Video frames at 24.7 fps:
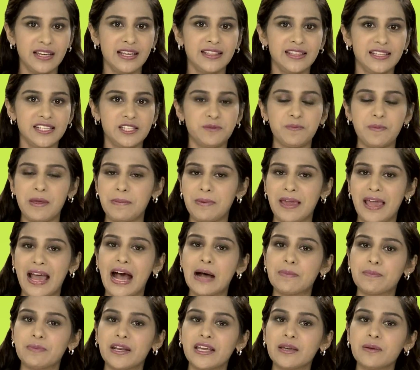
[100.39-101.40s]
This may be
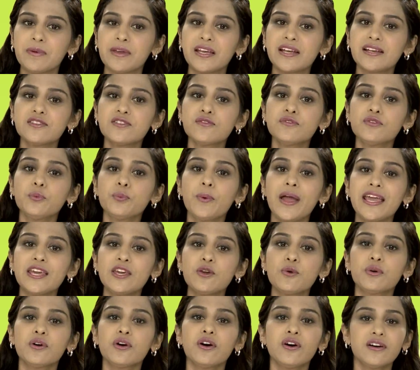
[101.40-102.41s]
happening because of the way
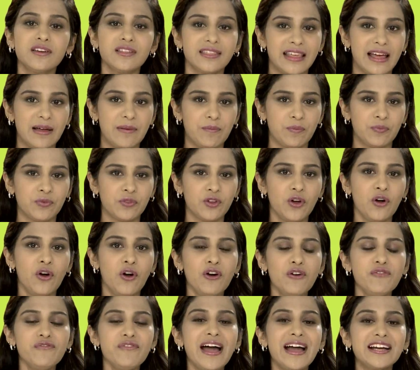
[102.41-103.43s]
you cook them,
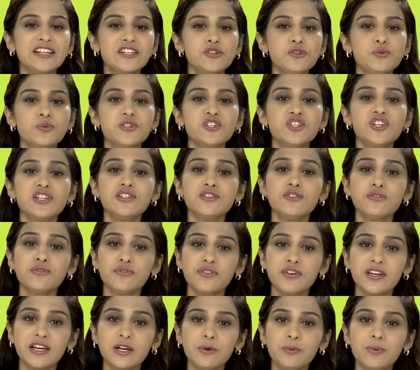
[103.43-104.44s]
or factors which
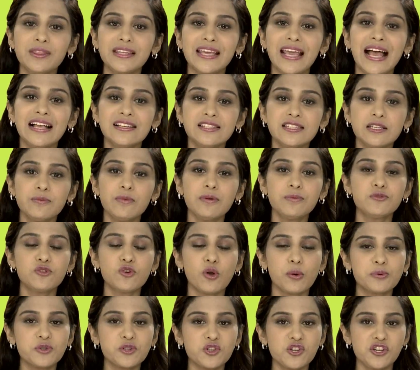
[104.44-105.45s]
interfere with calcium
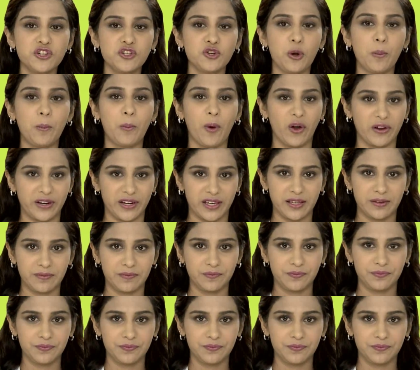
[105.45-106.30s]
absorption in your body.